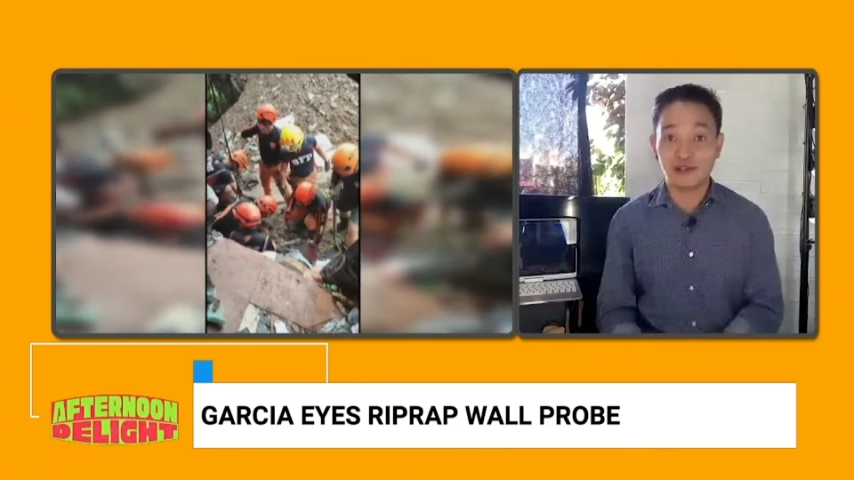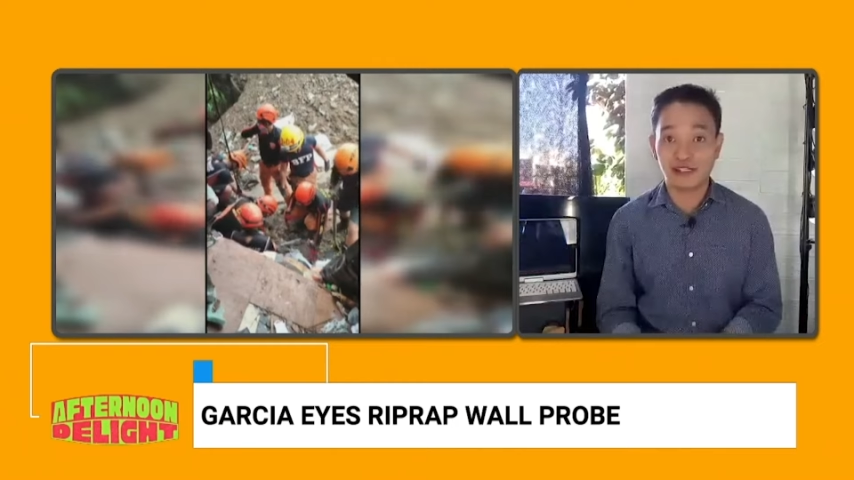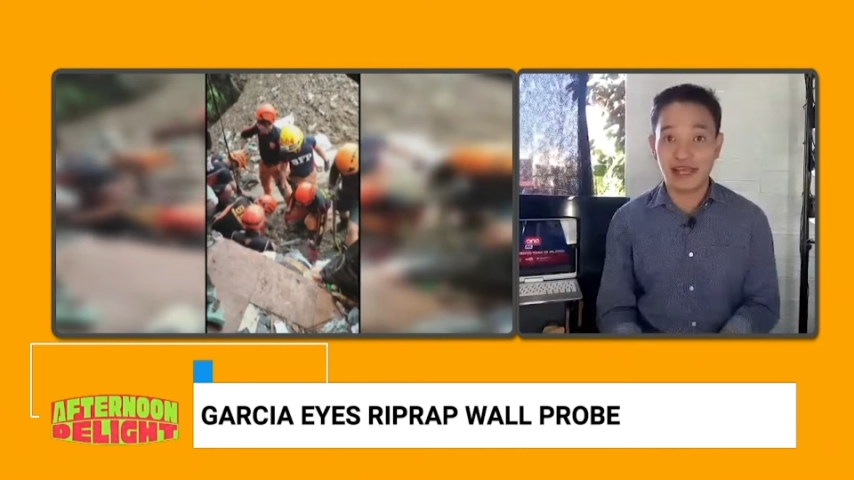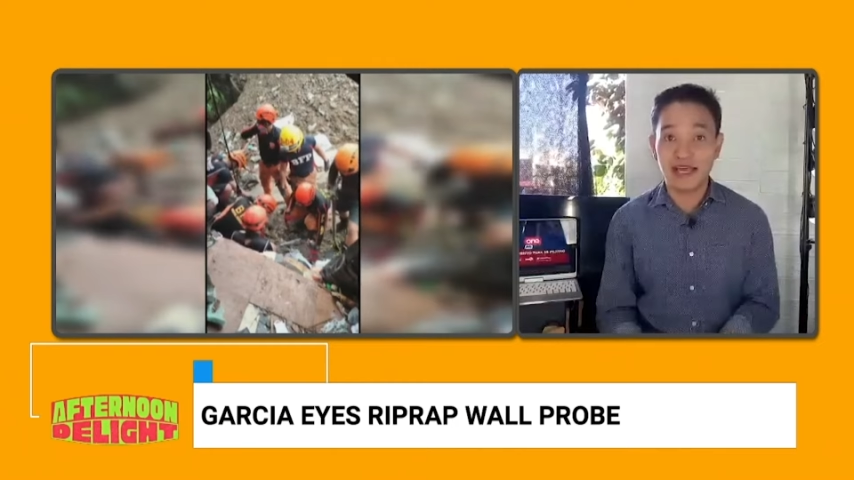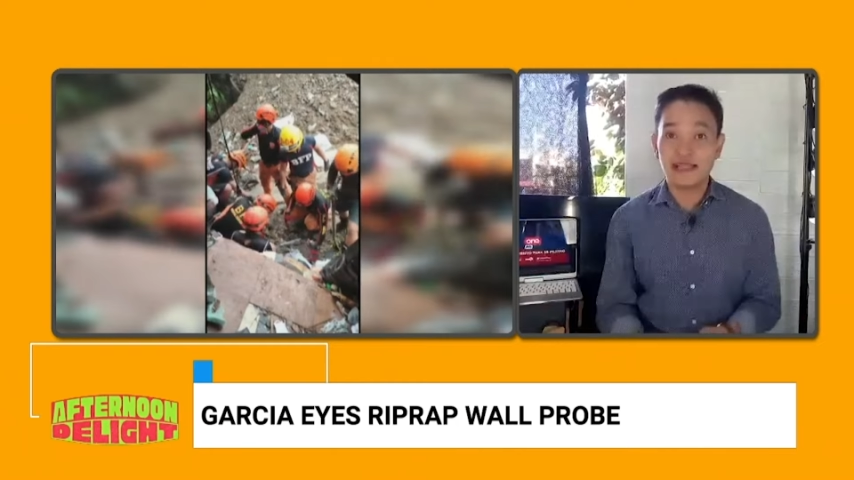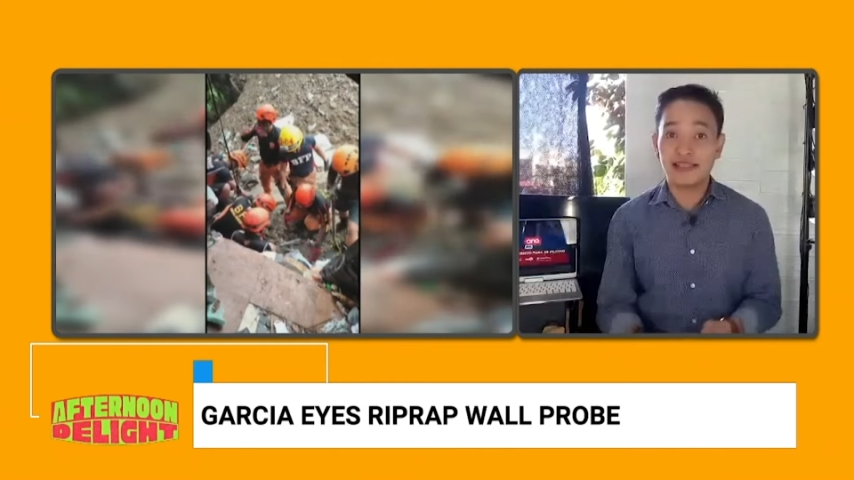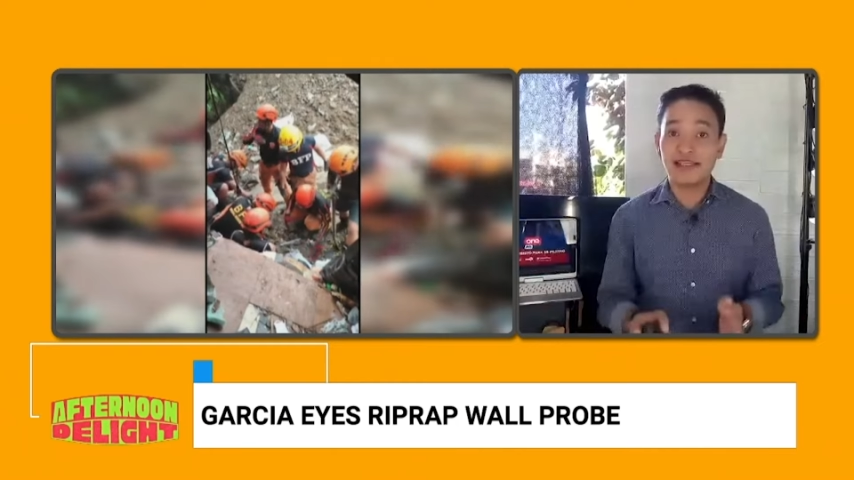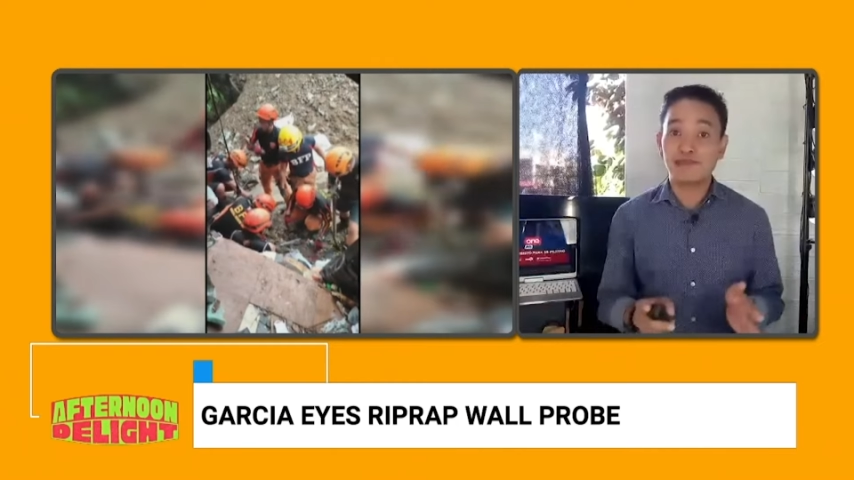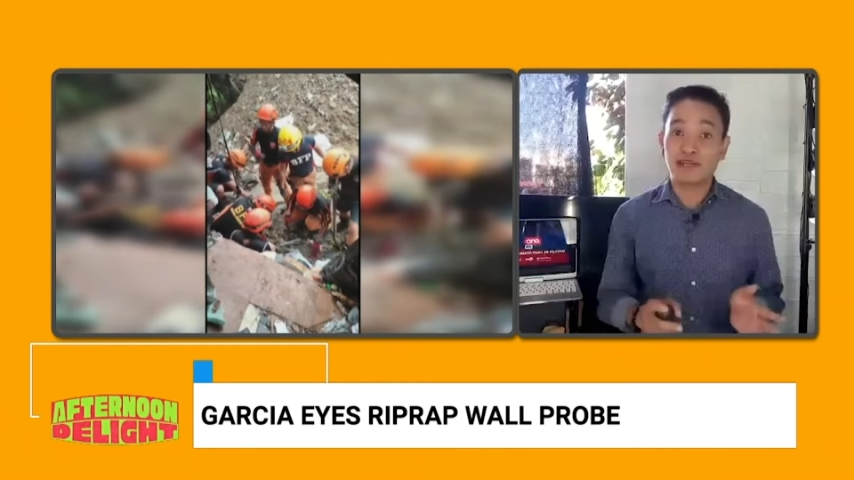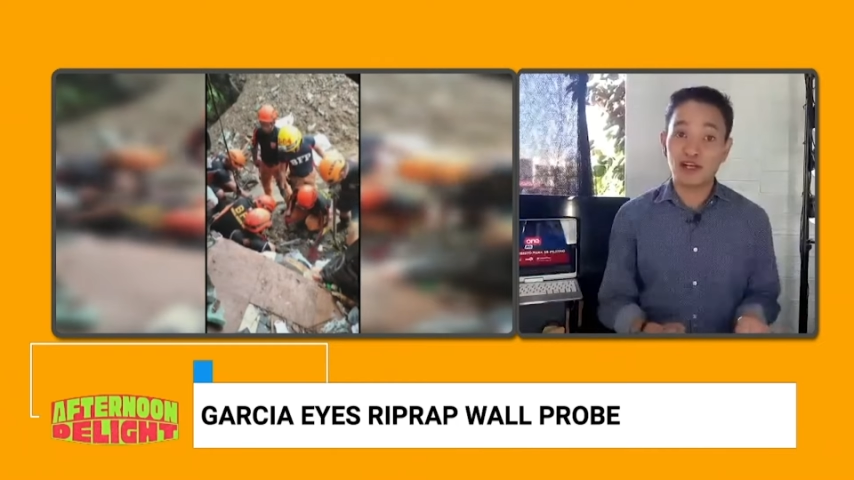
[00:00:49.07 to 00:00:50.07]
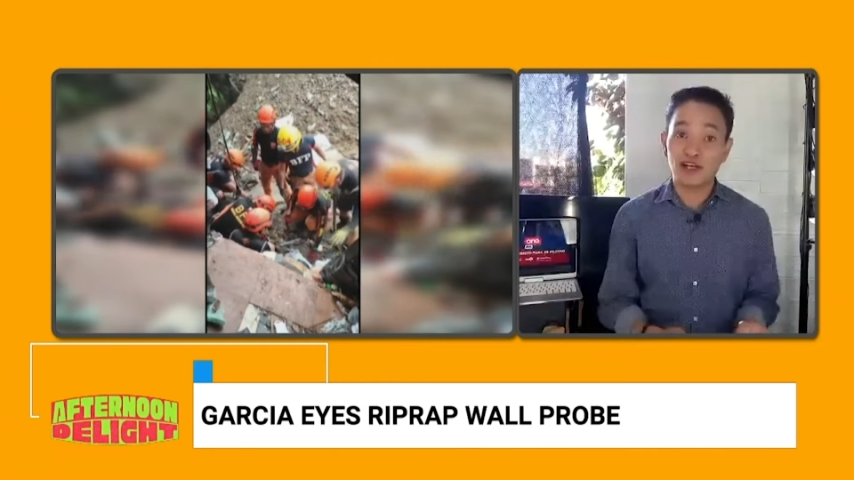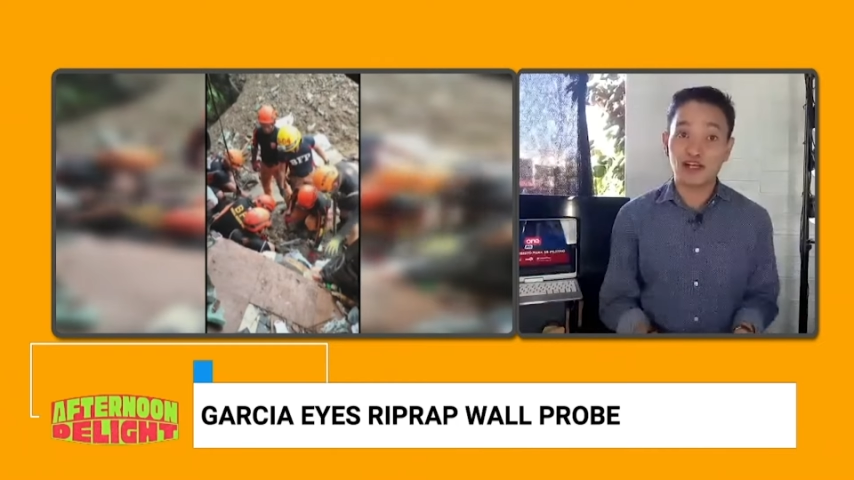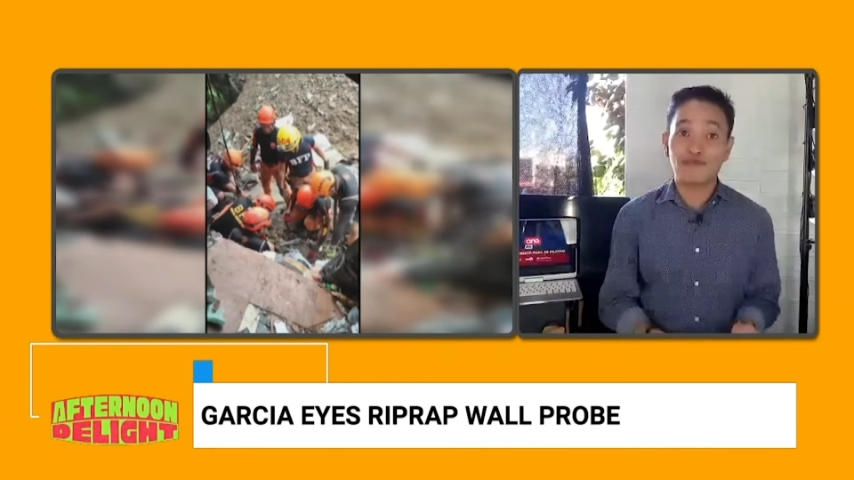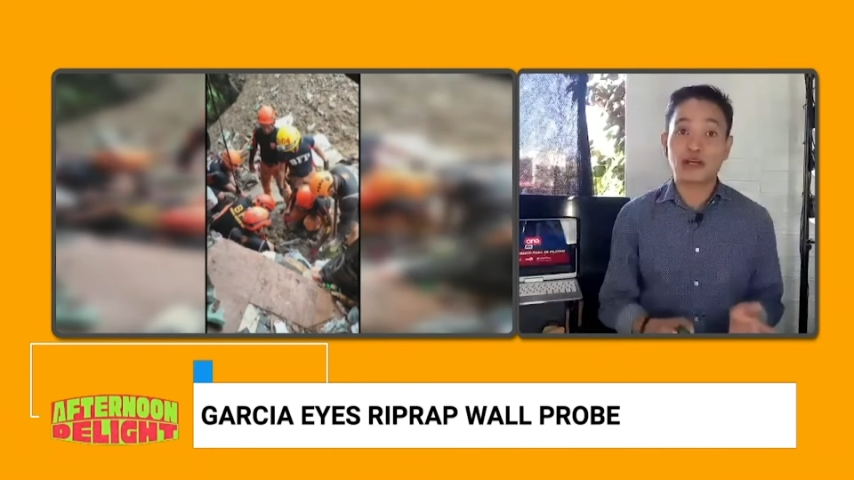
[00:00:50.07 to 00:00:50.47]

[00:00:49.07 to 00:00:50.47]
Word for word: Jose. This is because of